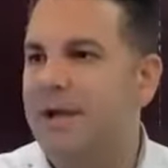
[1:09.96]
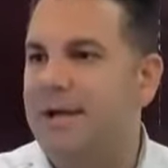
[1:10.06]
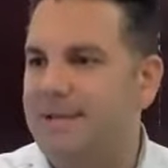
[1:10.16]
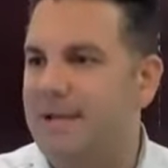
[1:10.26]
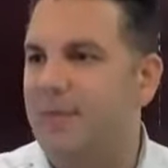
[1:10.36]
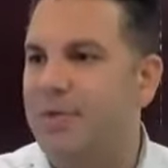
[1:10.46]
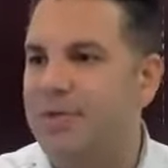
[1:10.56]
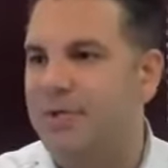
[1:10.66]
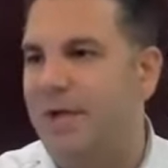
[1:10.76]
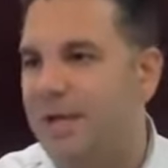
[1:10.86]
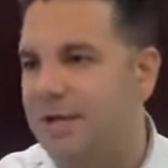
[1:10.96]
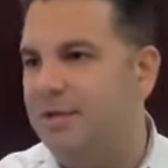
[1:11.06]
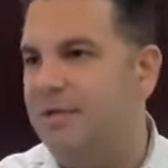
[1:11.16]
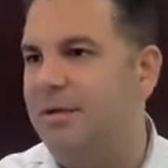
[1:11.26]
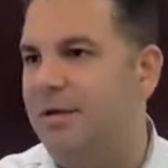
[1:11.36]
I see
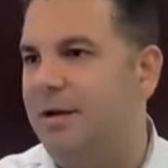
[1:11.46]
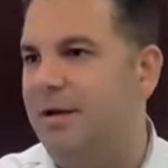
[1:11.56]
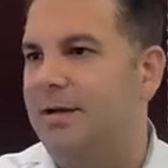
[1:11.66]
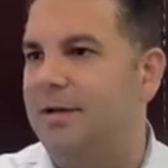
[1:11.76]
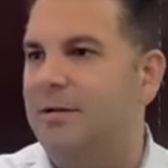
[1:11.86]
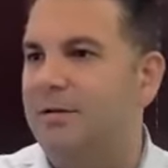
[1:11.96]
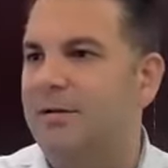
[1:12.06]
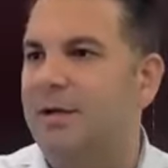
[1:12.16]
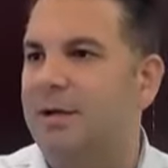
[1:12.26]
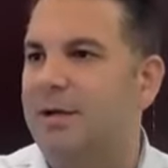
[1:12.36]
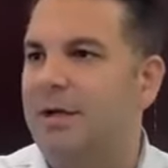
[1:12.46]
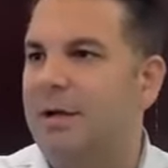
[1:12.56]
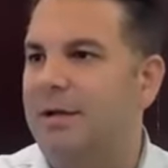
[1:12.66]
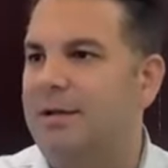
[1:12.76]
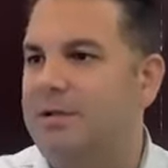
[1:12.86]
appreciation uh,
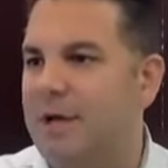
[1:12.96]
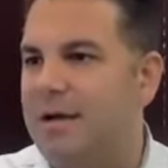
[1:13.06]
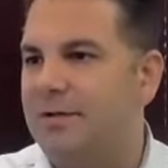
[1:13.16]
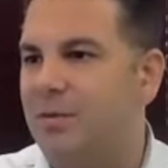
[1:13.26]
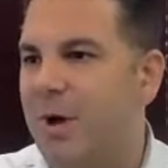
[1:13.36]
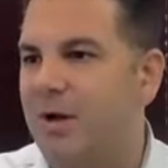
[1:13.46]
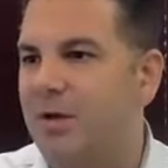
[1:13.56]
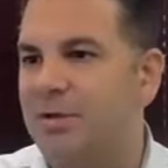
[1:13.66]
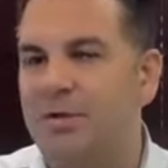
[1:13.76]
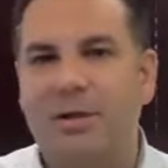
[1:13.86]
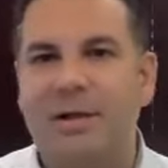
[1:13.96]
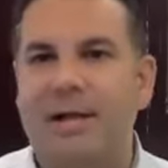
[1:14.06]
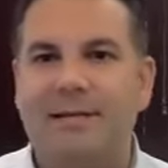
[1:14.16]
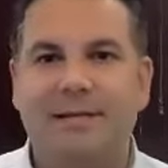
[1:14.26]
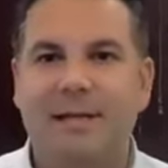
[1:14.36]
in the chat as well. So
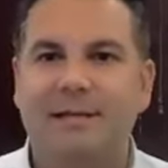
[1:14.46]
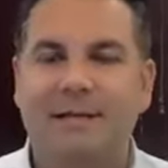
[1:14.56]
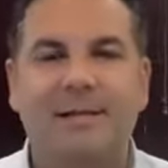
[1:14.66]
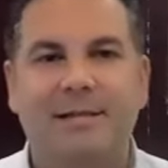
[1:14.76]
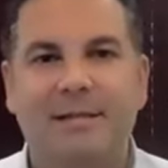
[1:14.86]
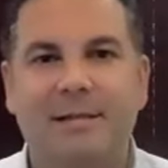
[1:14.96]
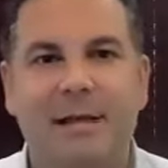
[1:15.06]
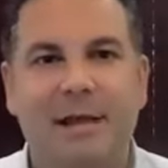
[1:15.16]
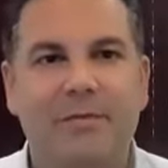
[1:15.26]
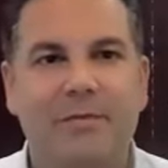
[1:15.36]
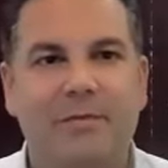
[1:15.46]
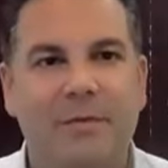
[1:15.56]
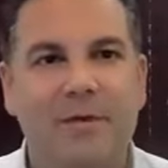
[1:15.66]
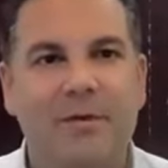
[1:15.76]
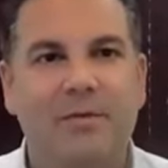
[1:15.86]
that's, that's excellent. Getting
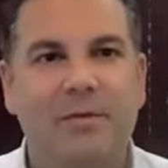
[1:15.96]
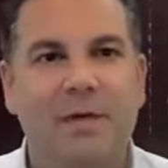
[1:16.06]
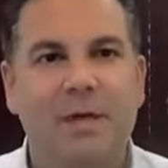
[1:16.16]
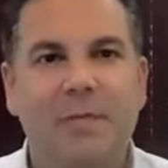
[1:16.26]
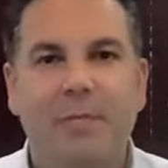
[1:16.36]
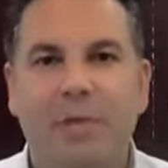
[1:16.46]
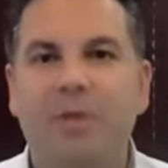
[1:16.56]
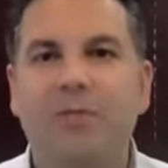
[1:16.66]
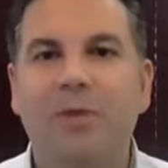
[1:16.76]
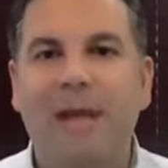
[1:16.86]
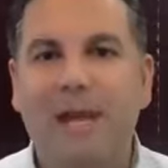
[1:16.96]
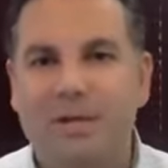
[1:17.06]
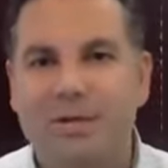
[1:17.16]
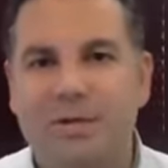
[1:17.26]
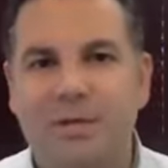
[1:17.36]
referrals, building
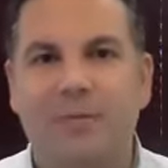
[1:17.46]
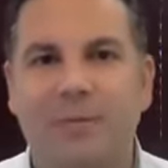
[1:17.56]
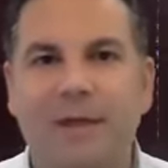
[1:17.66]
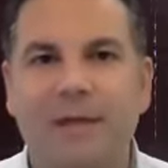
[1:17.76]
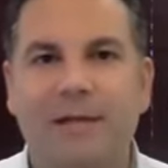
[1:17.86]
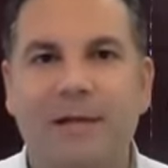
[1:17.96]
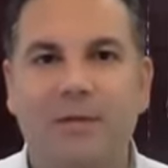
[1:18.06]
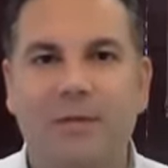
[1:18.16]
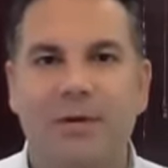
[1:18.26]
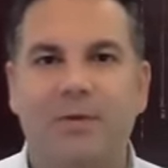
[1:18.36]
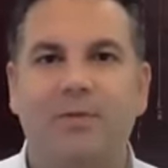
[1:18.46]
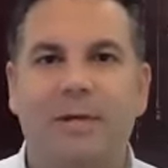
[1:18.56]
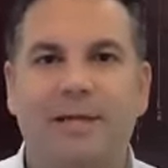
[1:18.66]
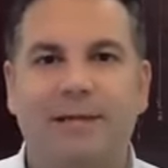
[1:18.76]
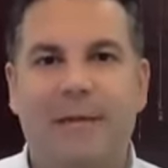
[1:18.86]
relationships, right? That's where,
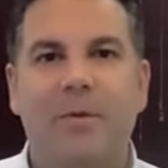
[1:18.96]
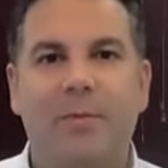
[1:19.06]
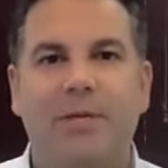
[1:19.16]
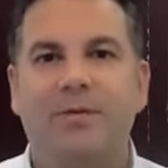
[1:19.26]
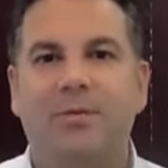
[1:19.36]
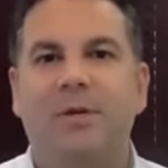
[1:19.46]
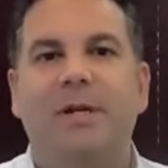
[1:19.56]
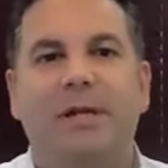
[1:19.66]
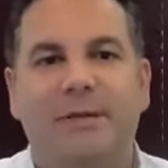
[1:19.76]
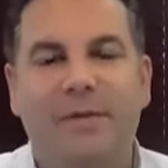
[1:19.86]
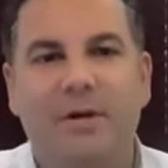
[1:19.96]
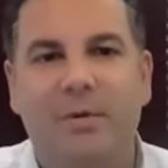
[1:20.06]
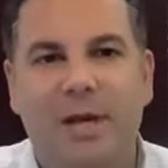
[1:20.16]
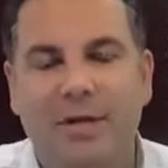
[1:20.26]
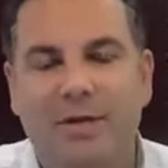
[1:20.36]
that's the type of business we're in, giving a
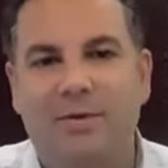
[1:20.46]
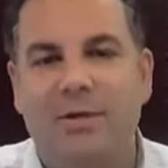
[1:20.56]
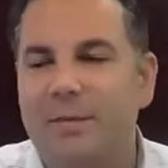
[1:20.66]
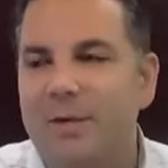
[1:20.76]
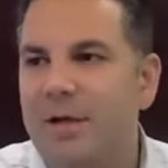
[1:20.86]
relationship.